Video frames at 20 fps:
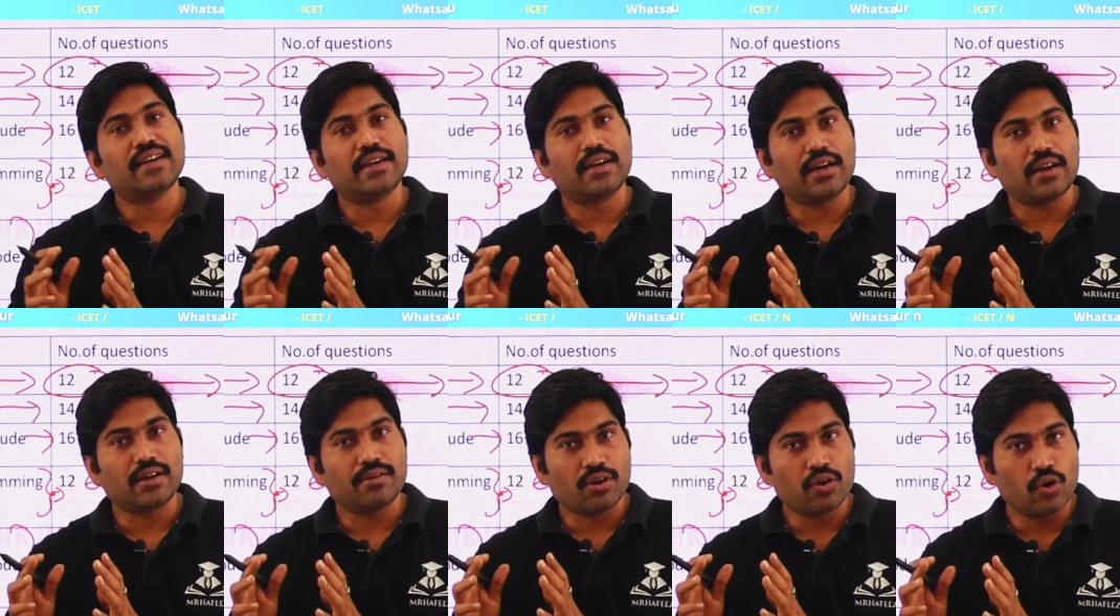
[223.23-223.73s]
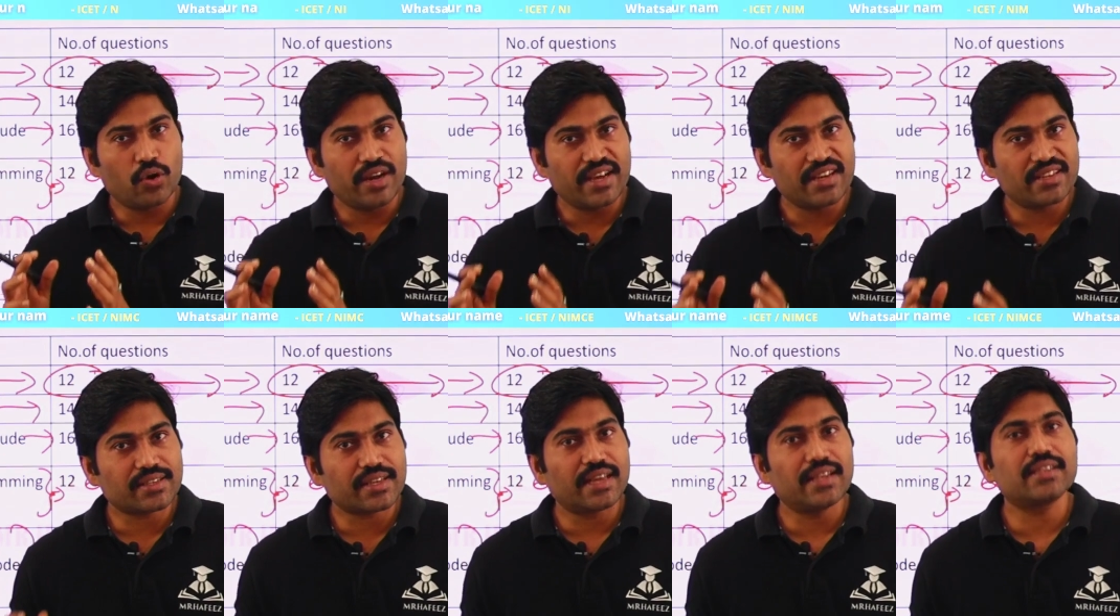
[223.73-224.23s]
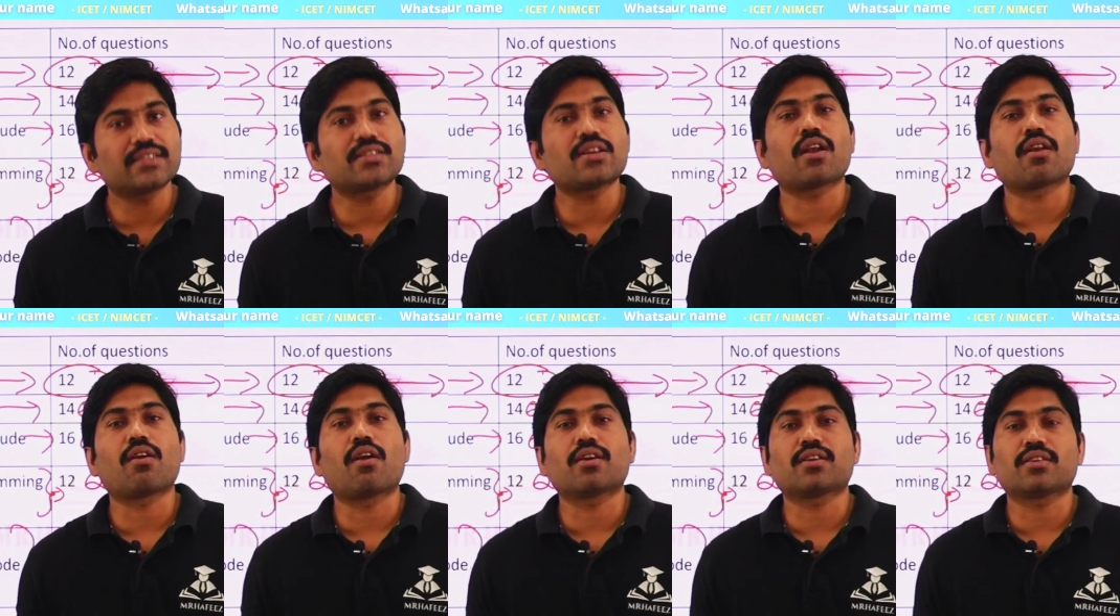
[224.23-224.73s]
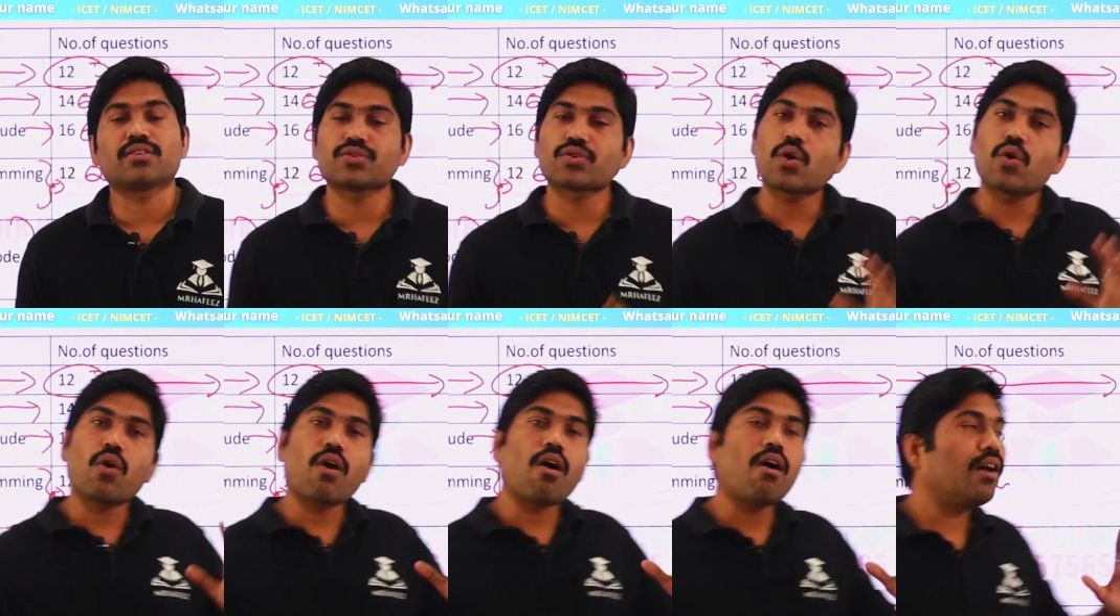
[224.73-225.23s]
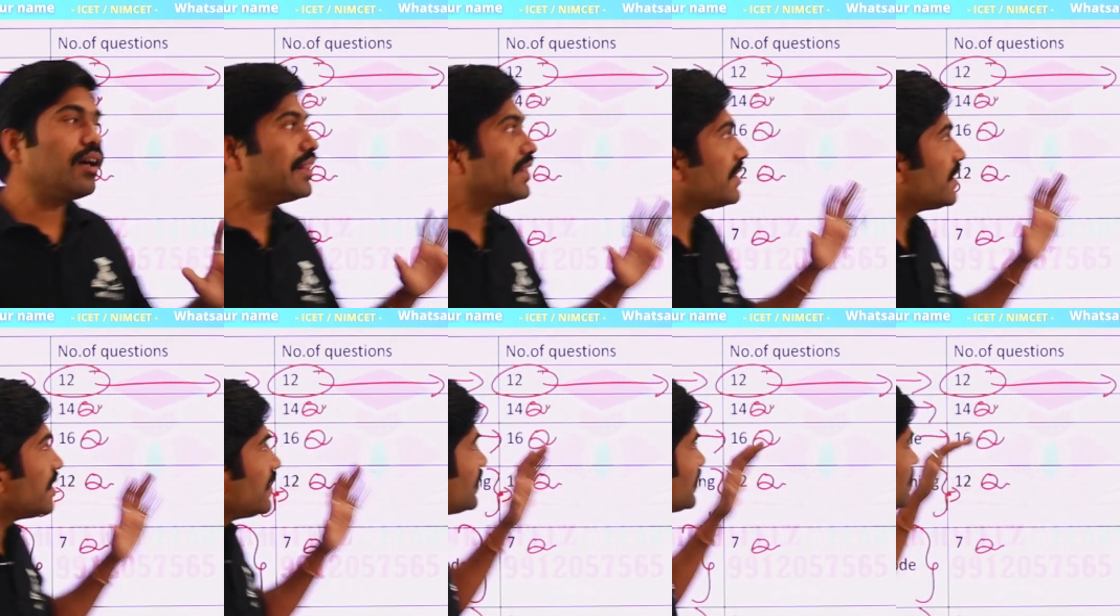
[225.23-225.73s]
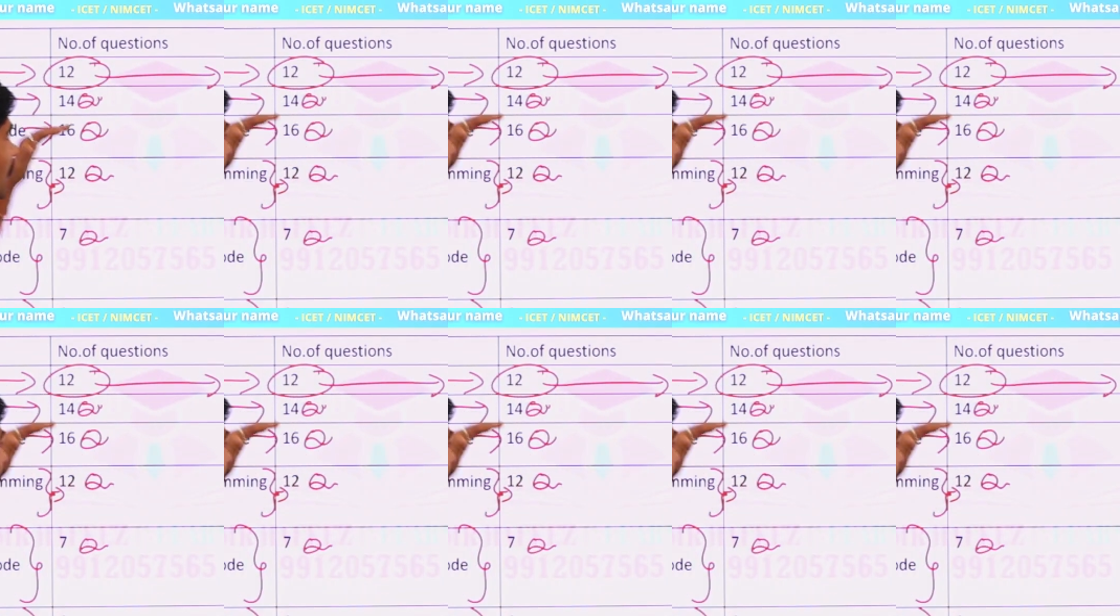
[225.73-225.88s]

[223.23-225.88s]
coding skills or not. So all these